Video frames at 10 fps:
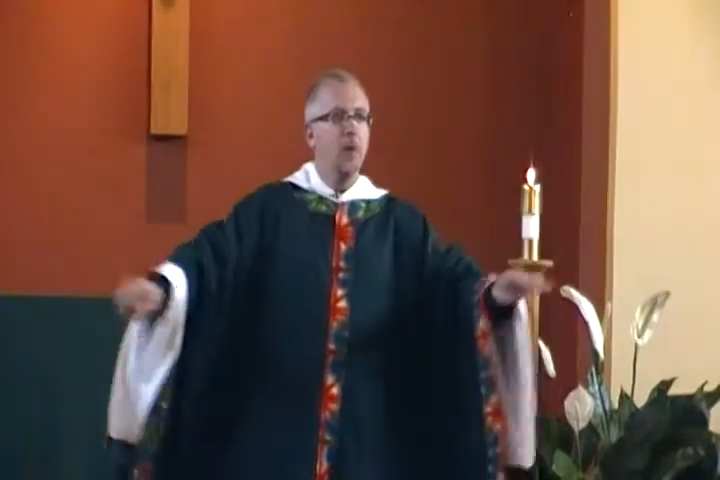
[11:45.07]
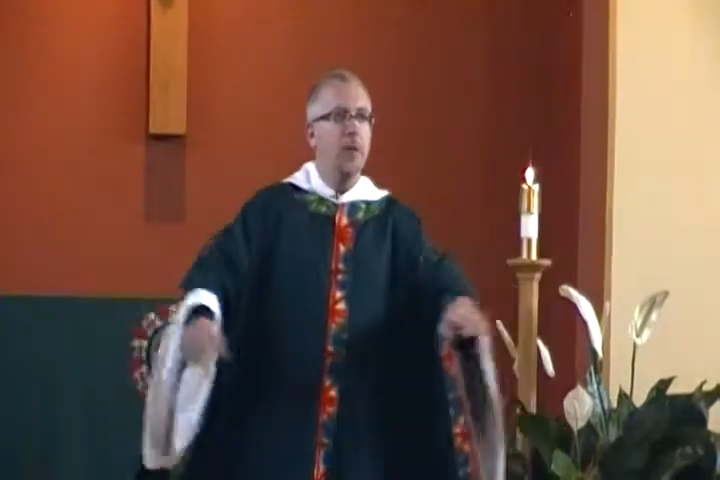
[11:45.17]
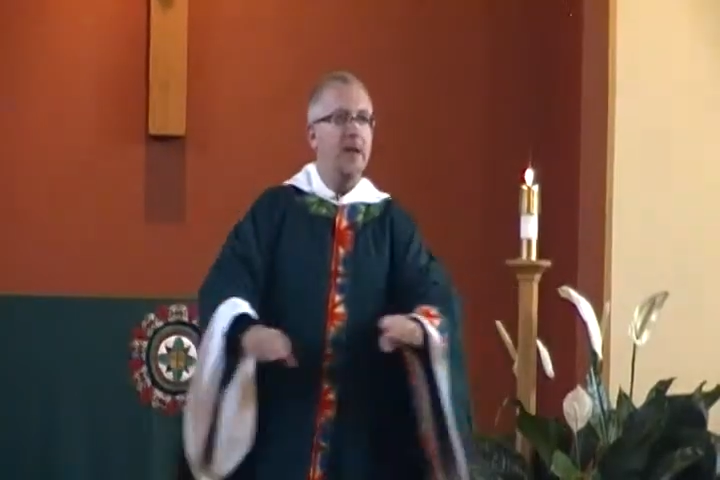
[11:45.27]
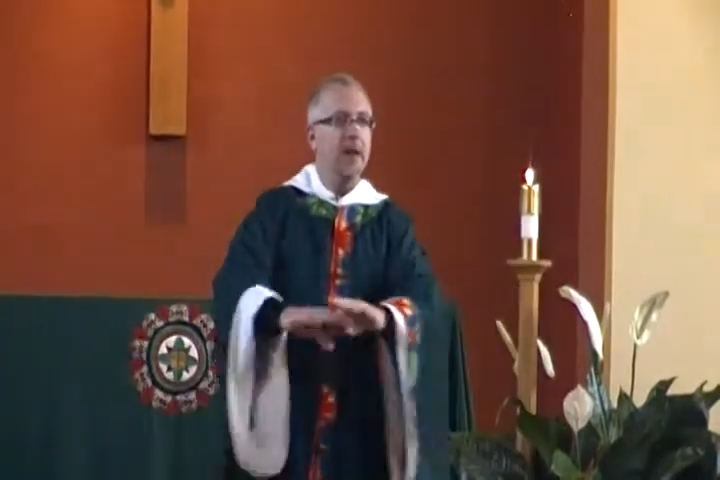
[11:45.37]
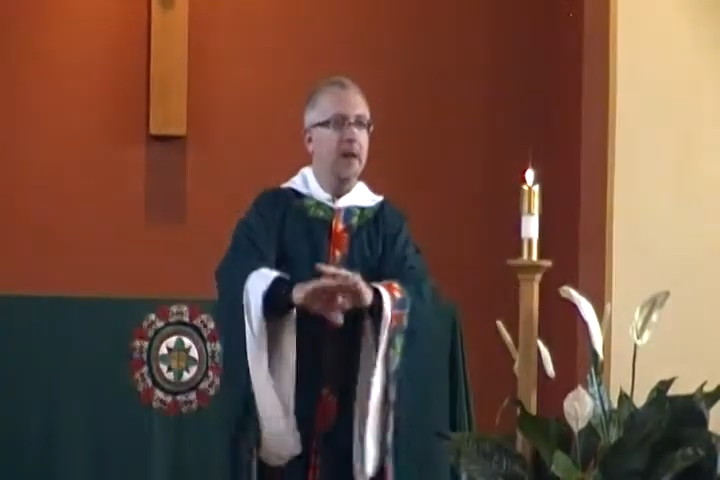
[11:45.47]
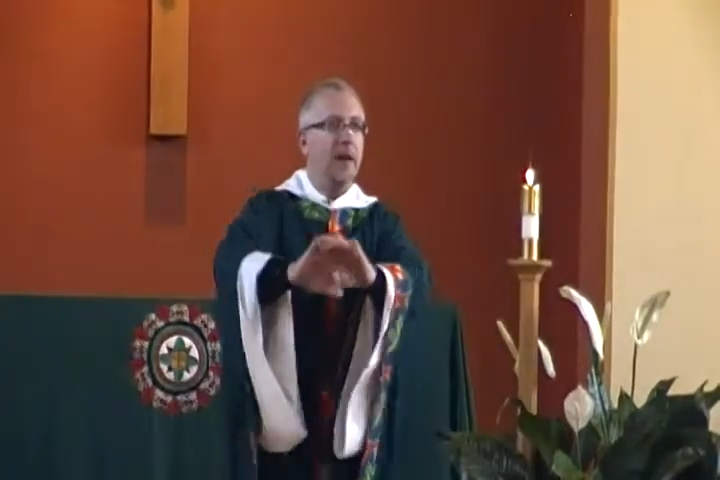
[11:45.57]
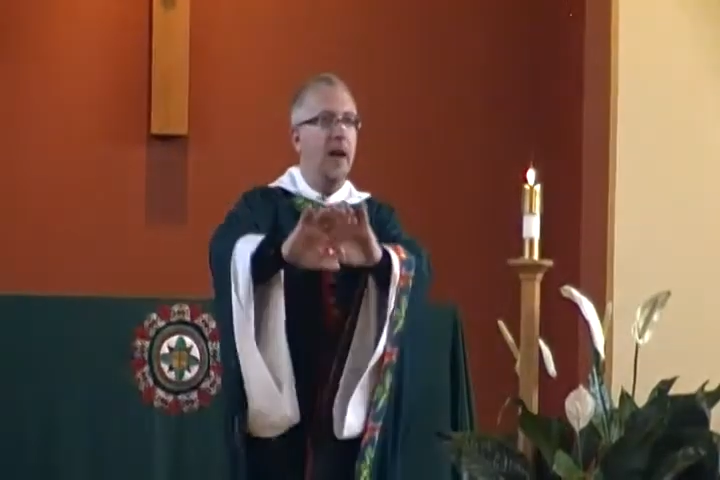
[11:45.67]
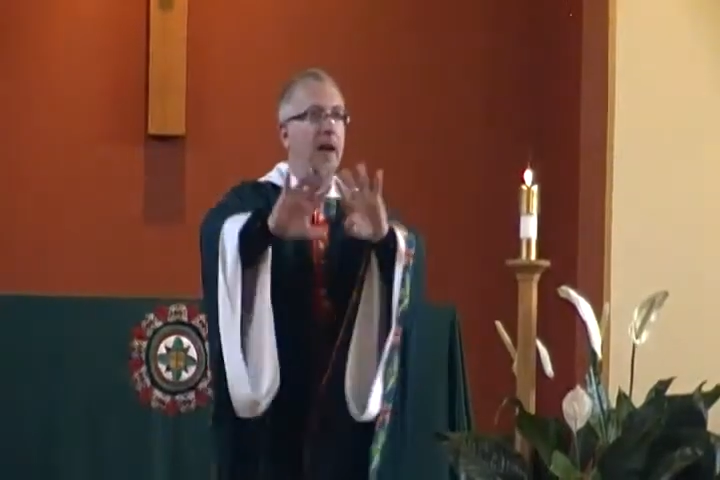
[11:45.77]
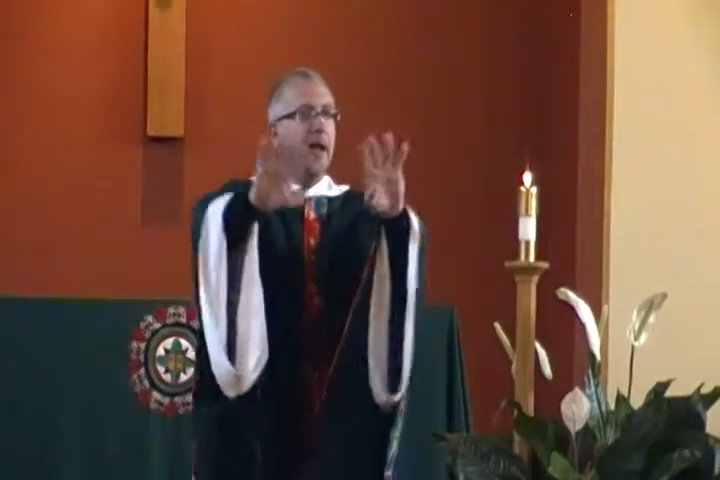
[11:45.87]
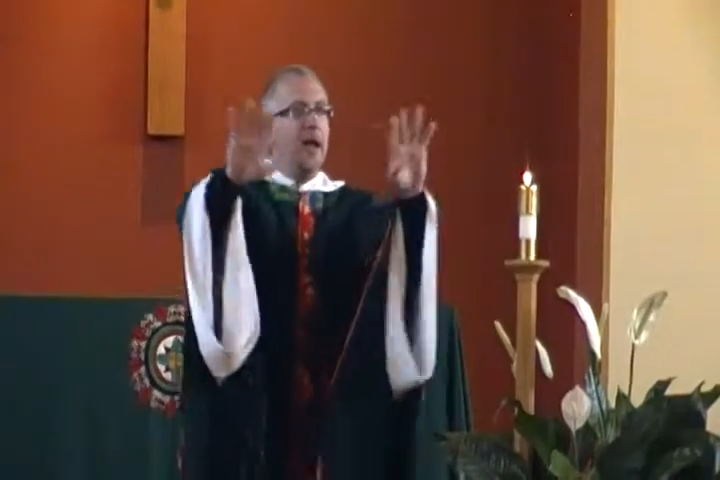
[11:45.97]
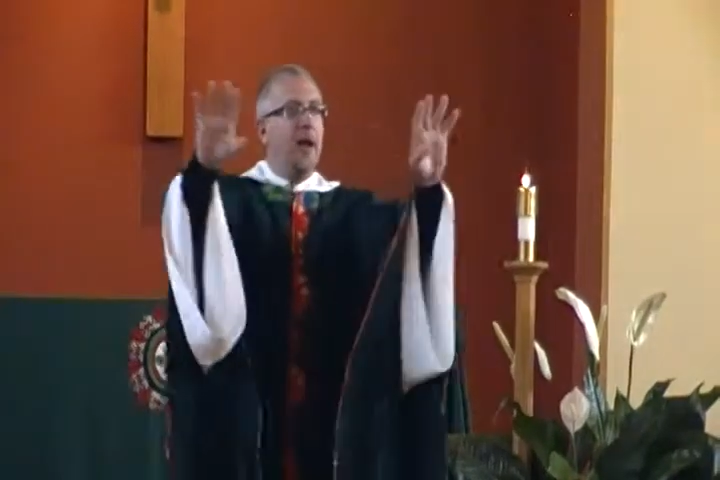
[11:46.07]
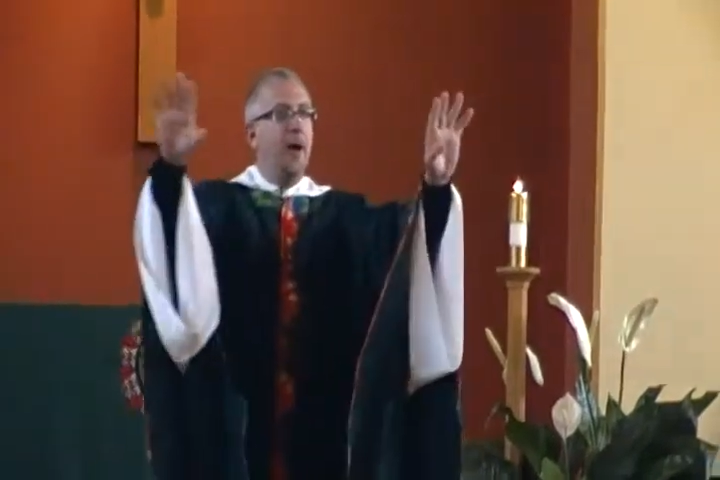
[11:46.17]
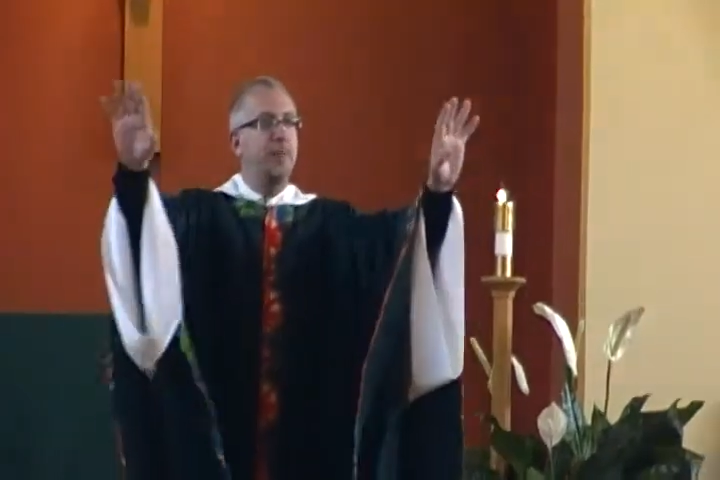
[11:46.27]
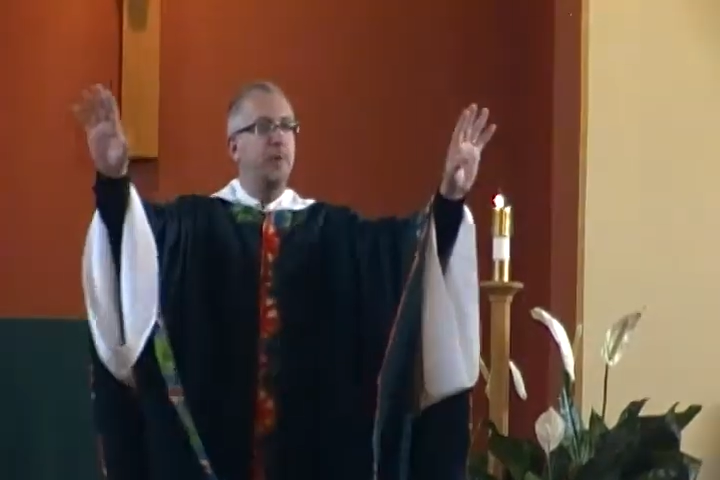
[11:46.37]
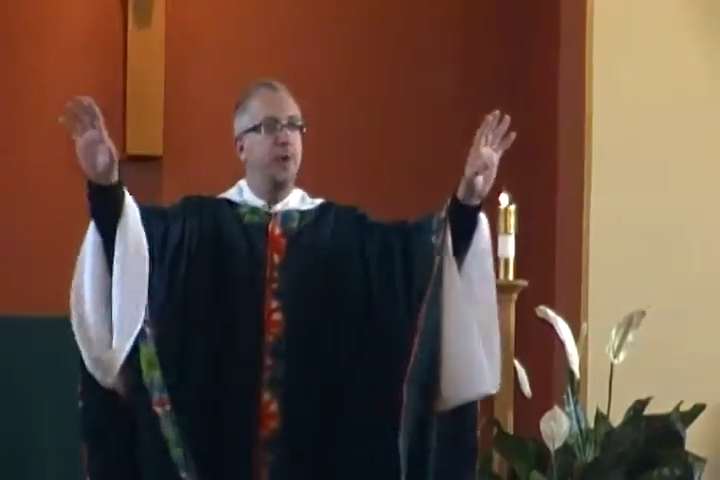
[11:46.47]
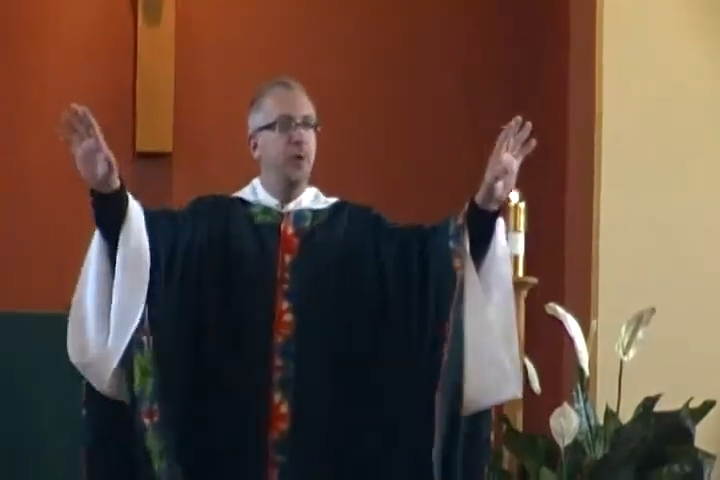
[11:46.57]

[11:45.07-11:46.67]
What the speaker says: we can help